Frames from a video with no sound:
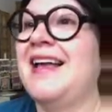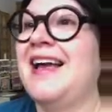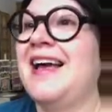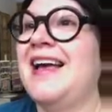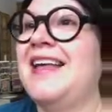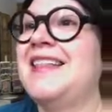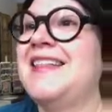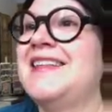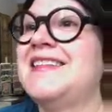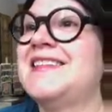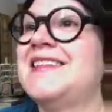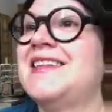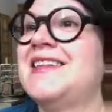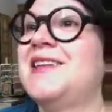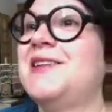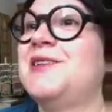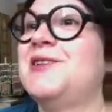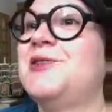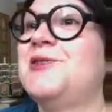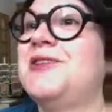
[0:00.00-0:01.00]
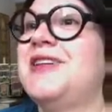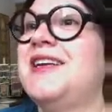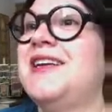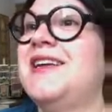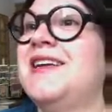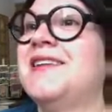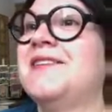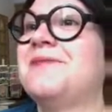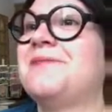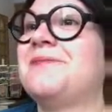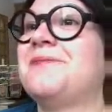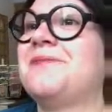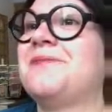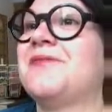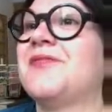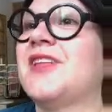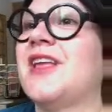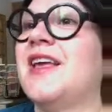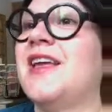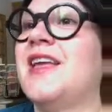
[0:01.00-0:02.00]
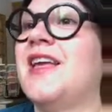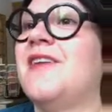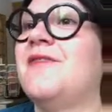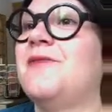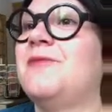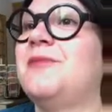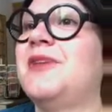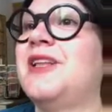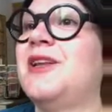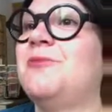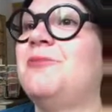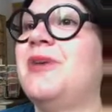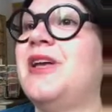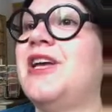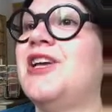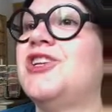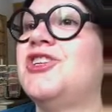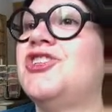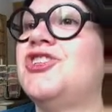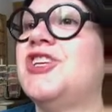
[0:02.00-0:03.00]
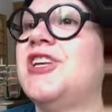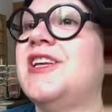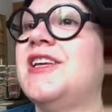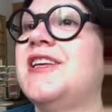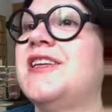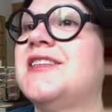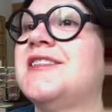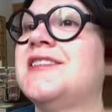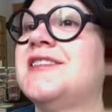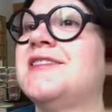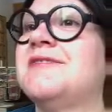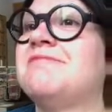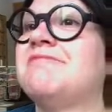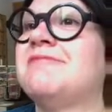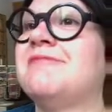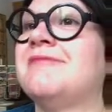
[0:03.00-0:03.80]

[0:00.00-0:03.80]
And this little duty, I gave him little pink cheeks.